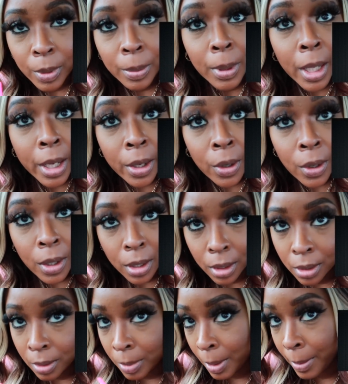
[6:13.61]
play harder.
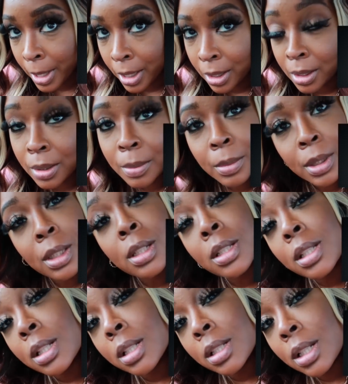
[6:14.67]
Look at my makeup. But
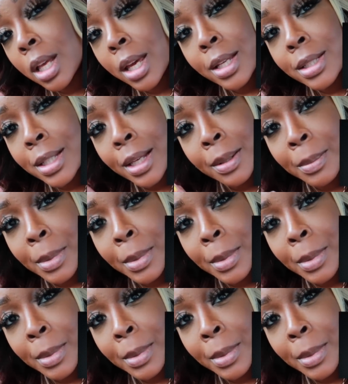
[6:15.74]
this is last night